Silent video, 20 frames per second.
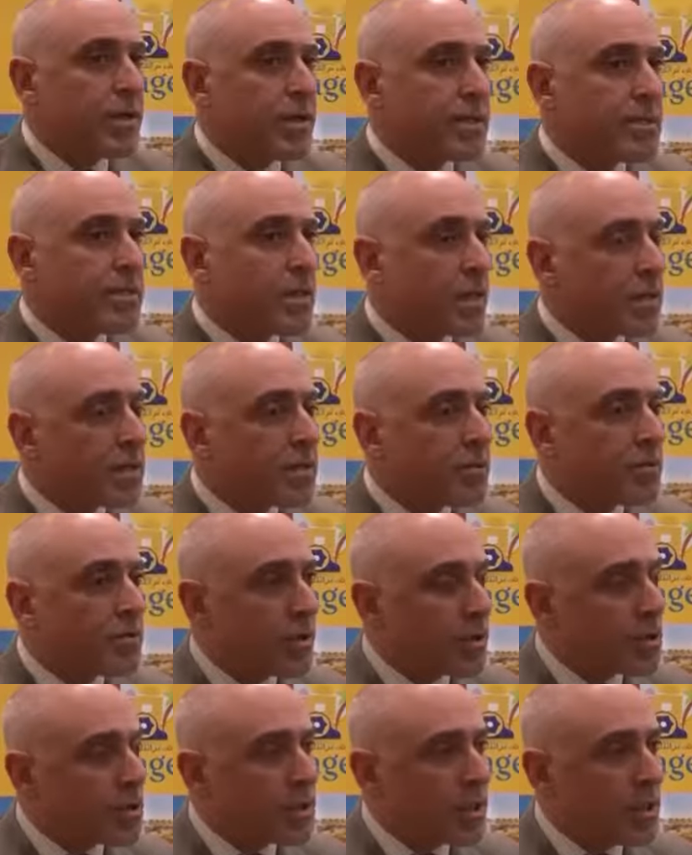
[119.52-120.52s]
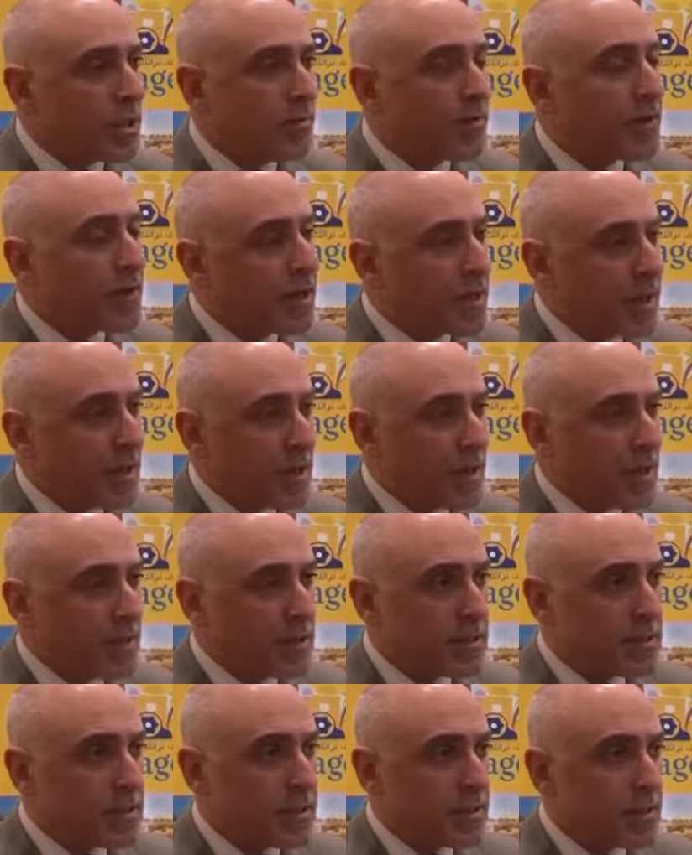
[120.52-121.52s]
We started to achieve and
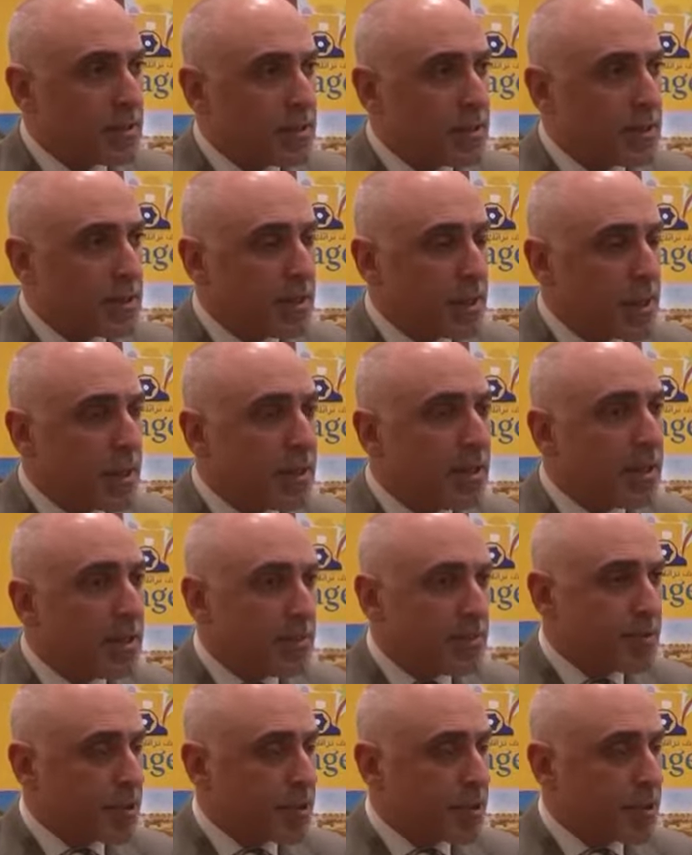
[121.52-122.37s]
realize the key